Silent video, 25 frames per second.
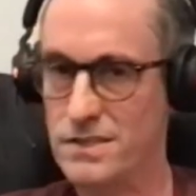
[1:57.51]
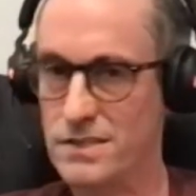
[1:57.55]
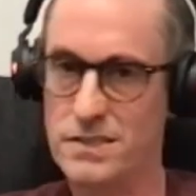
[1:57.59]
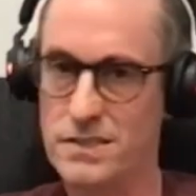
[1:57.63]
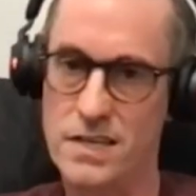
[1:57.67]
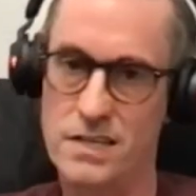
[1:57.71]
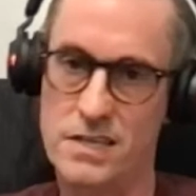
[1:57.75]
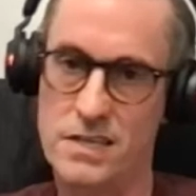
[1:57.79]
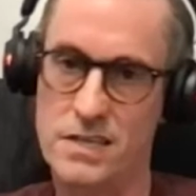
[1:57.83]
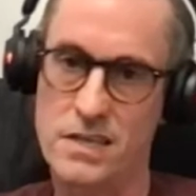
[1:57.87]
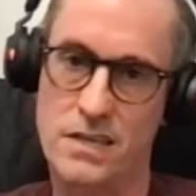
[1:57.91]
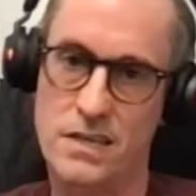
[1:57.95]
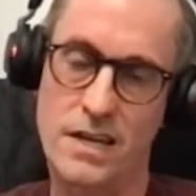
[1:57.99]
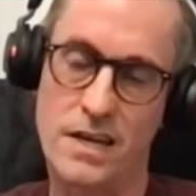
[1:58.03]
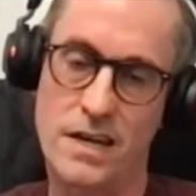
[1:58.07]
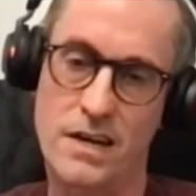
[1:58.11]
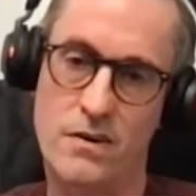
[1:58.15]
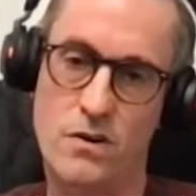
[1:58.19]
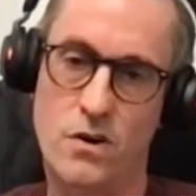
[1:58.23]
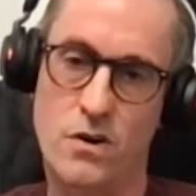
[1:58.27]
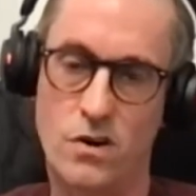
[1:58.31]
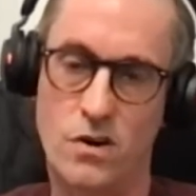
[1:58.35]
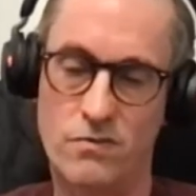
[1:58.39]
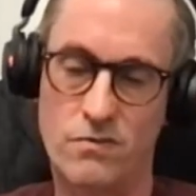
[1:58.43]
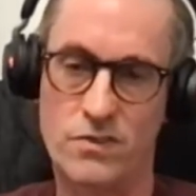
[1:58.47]
taking
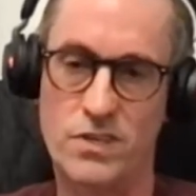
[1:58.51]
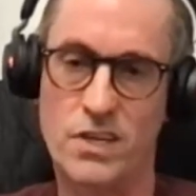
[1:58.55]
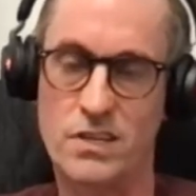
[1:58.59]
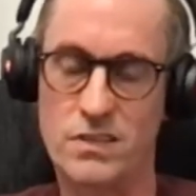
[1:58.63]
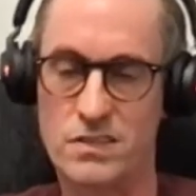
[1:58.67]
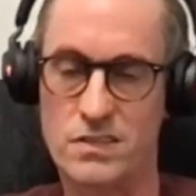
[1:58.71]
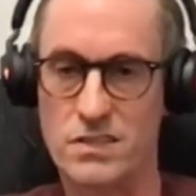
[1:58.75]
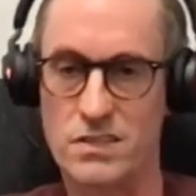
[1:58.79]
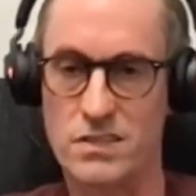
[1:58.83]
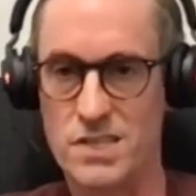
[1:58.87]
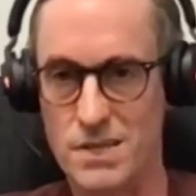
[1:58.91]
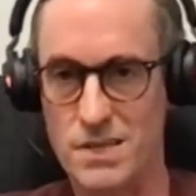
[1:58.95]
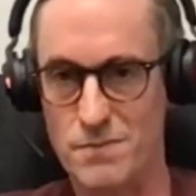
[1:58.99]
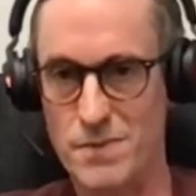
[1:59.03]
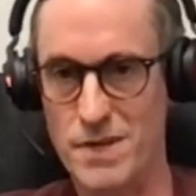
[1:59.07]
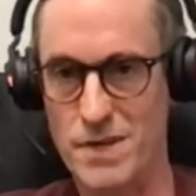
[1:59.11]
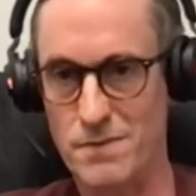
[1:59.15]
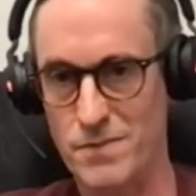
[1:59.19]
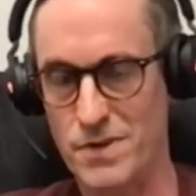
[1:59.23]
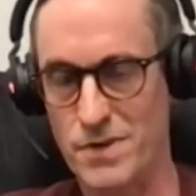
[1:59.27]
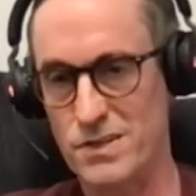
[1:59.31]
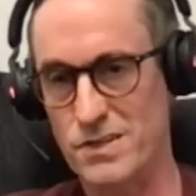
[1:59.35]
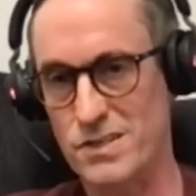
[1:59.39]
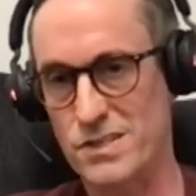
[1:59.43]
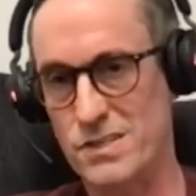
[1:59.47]
care of the team
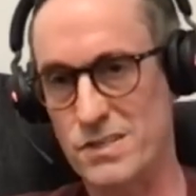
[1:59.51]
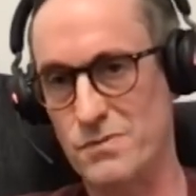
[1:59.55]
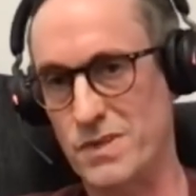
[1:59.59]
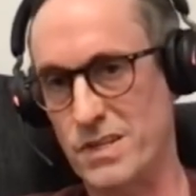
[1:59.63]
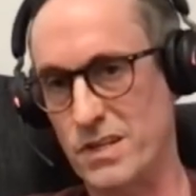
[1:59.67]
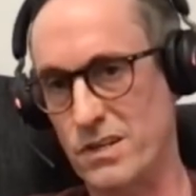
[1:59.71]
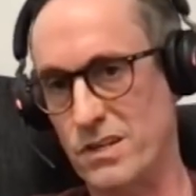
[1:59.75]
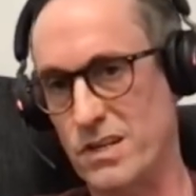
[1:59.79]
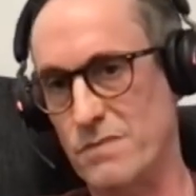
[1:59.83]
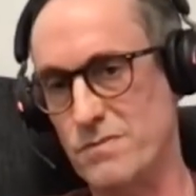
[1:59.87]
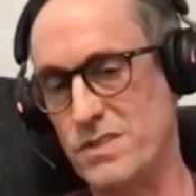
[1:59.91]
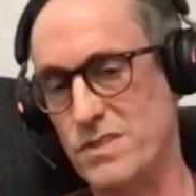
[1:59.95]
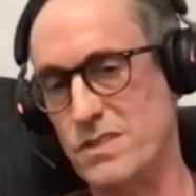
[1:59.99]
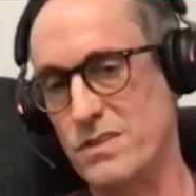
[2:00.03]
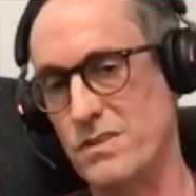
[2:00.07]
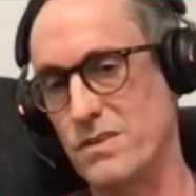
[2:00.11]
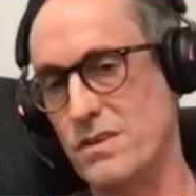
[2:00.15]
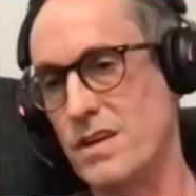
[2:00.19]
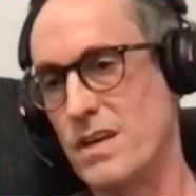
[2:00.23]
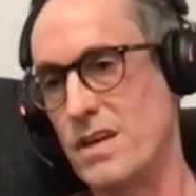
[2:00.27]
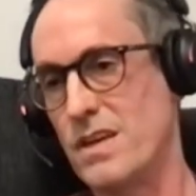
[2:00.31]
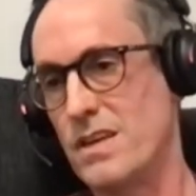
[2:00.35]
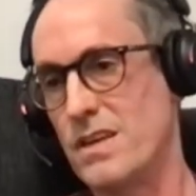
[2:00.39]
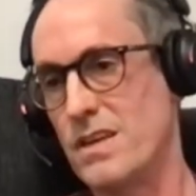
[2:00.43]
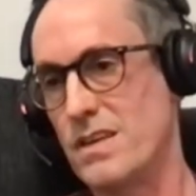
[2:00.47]
members when it comes to
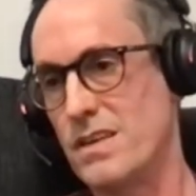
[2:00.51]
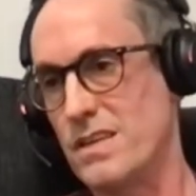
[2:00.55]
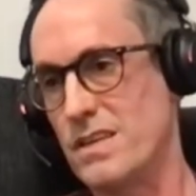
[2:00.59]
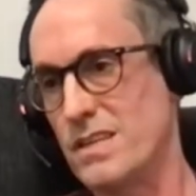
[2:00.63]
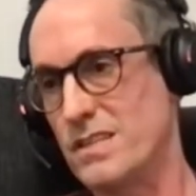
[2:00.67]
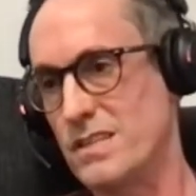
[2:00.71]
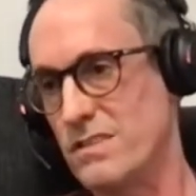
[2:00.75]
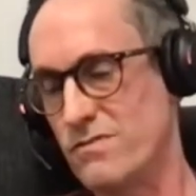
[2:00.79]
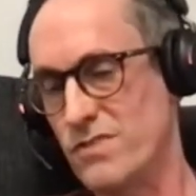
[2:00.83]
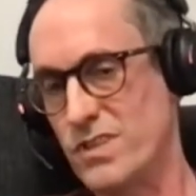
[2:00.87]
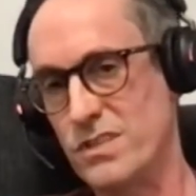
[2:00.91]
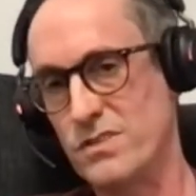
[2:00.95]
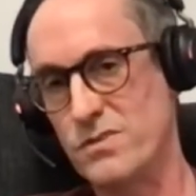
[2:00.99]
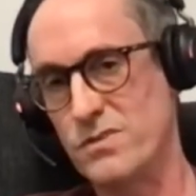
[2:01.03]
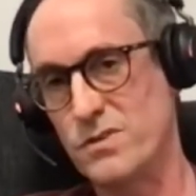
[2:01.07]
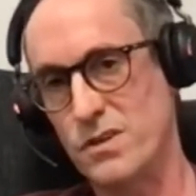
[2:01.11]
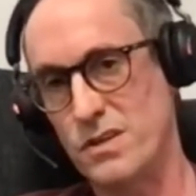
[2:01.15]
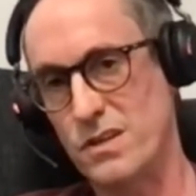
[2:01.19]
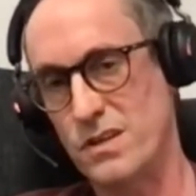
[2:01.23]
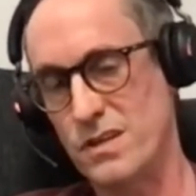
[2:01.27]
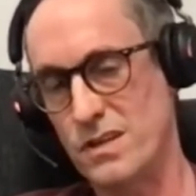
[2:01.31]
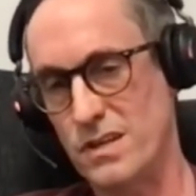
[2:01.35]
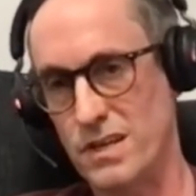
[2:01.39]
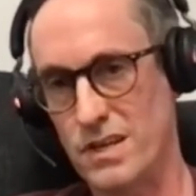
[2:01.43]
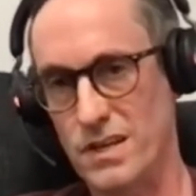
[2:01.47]

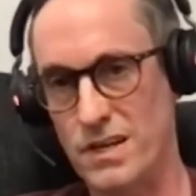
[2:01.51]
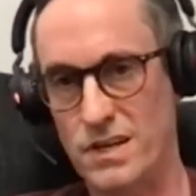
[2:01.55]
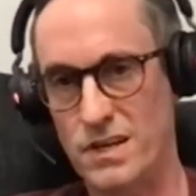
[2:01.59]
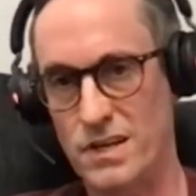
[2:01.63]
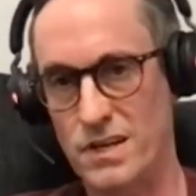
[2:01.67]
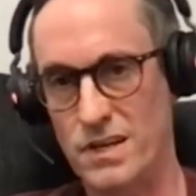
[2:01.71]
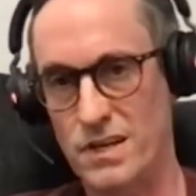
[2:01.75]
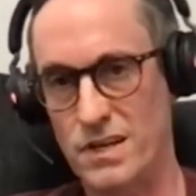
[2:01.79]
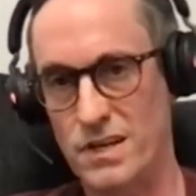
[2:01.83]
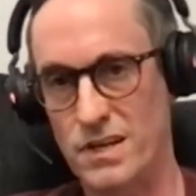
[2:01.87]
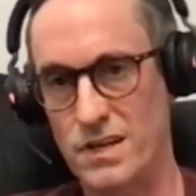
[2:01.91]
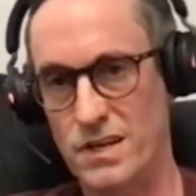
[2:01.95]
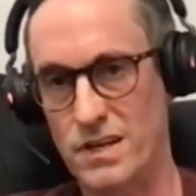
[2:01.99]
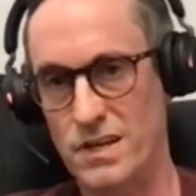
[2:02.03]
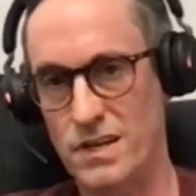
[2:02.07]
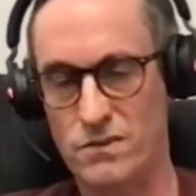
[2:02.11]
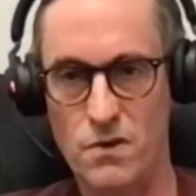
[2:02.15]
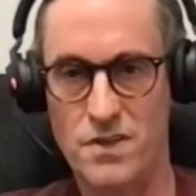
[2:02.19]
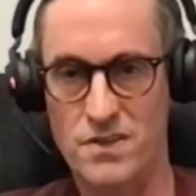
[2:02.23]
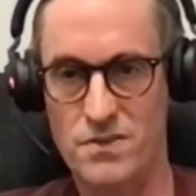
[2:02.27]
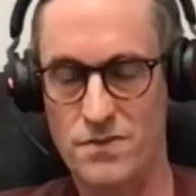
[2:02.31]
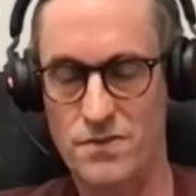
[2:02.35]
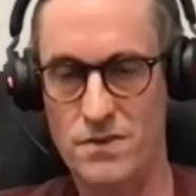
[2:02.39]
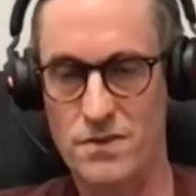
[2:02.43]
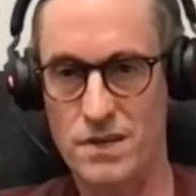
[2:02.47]
individual
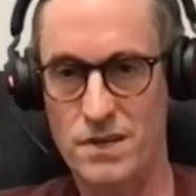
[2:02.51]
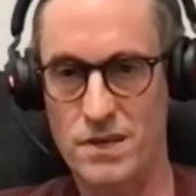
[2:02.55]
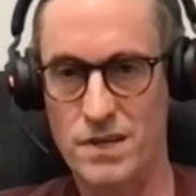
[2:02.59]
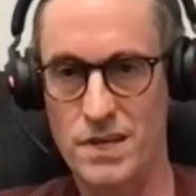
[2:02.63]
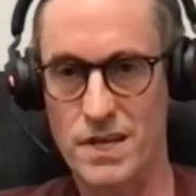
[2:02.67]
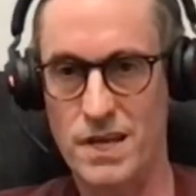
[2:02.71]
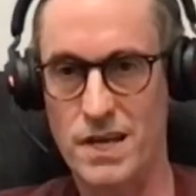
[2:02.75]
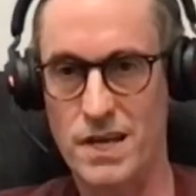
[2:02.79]
growth